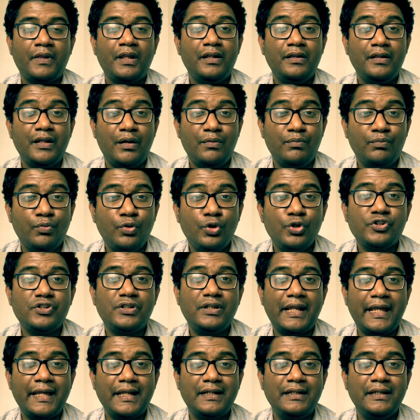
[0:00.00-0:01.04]
Now, most
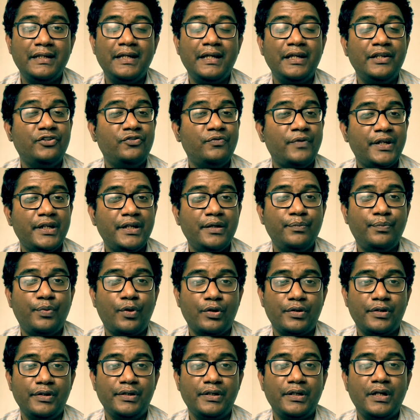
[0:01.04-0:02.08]
likely is very
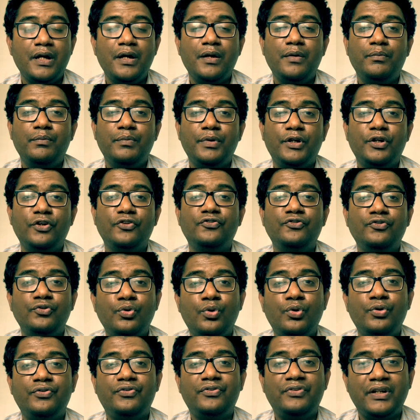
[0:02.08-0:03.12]
important because
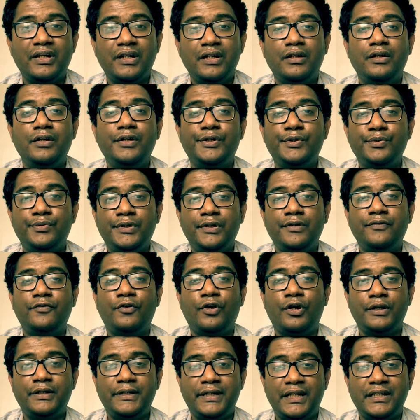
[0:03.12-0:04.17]
no single tuning
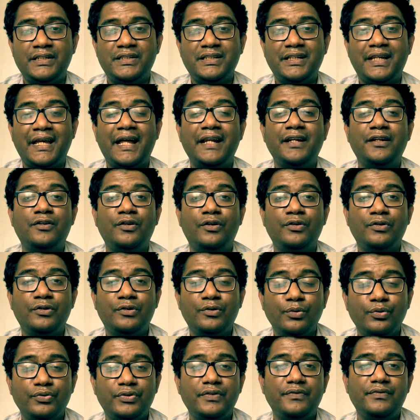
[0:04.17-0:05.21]
fork test can
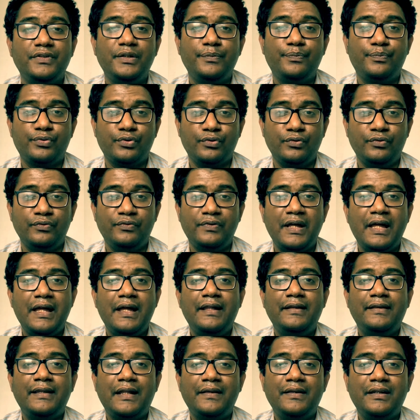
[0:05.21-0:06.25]
conclusively prove
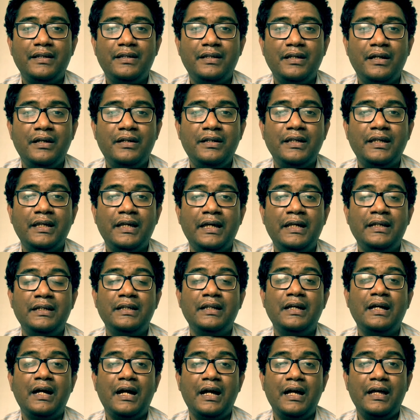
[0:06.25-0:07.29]
that the hearing
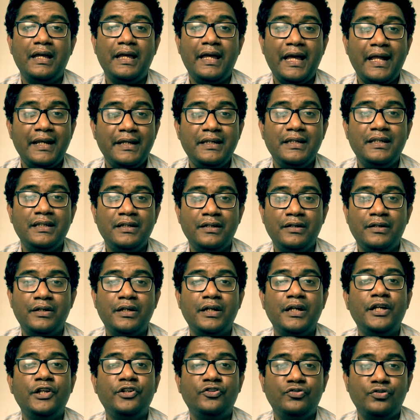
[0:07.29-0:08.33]
in any
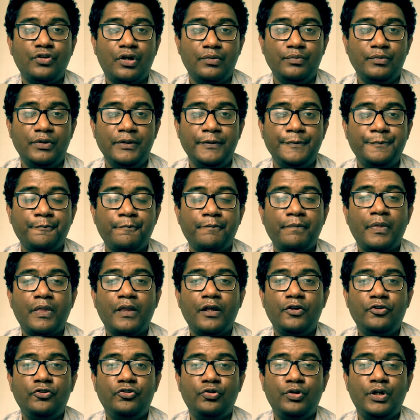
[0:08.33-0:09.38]
ear is normal.
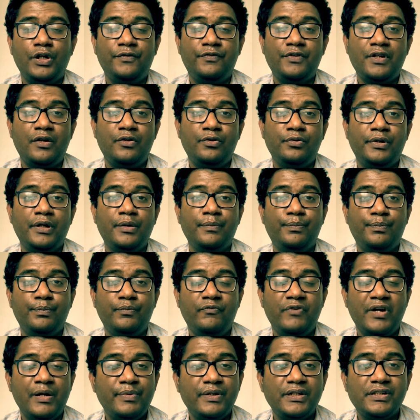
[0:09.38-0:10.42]
So if you are doing
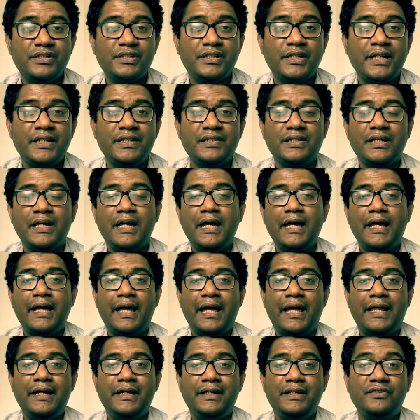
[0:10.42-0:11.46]
Weber's test
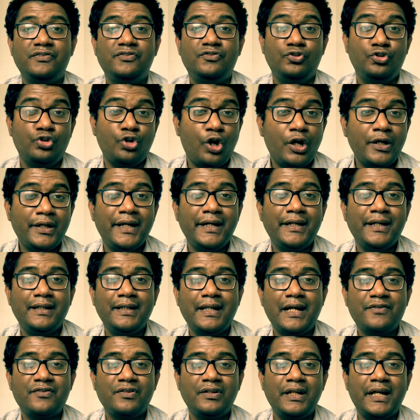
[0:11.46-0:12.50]
and it is not getting
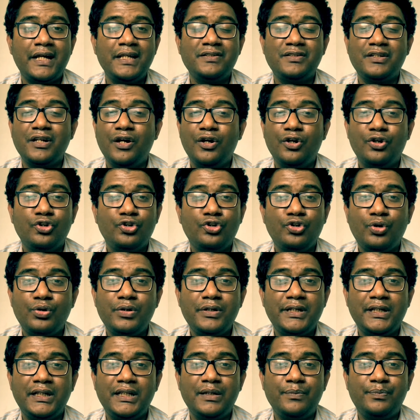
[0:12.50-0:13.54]
lateralized, don't
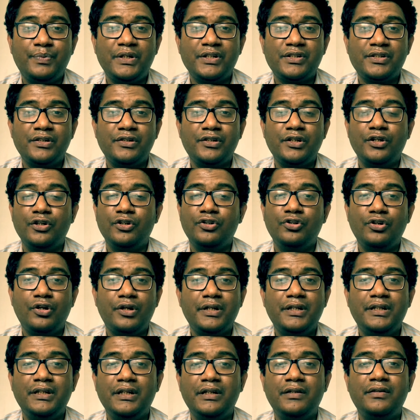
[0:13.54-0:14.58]
tell the patient your
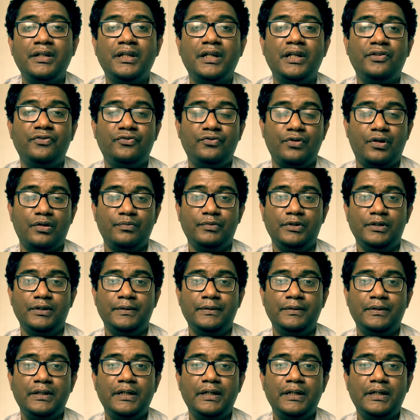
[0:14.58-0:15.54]
hearing is normal.